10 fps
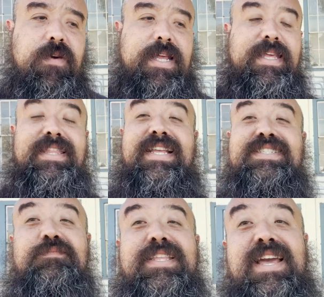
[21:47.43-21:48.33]
And I think that's
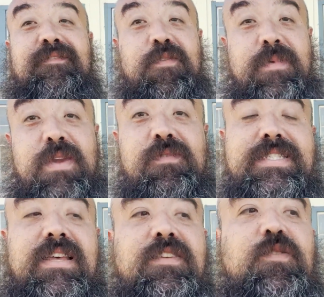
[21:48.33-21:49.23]
something that for me was
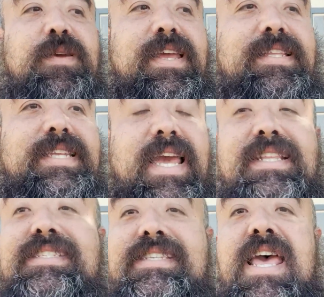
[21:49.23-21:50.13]
a little bit
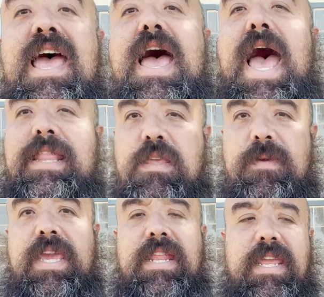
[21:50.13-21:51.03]
intense at the
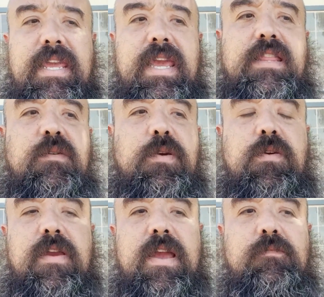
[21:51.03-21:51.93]
beginning in the
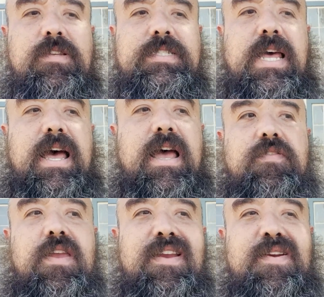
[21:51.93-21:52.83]
program, was that
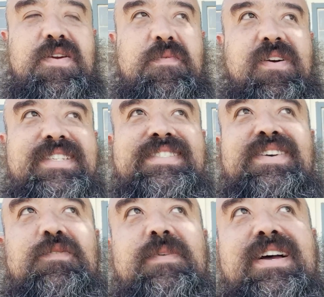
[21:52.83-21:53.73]
there was so
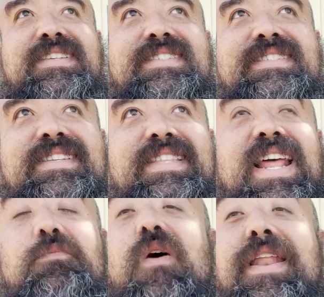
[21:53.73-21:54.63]
So much that
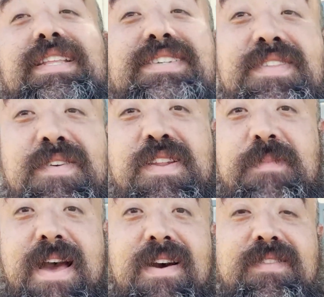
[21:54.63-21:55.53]
I wanted to learn
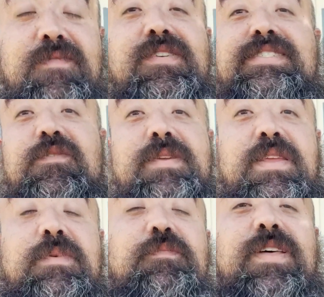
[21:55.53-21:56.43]
about. There were so
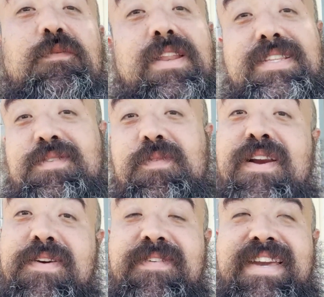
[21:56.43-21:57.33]
many people I wanted to
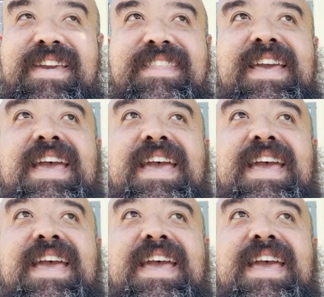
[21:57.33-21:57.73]
work with.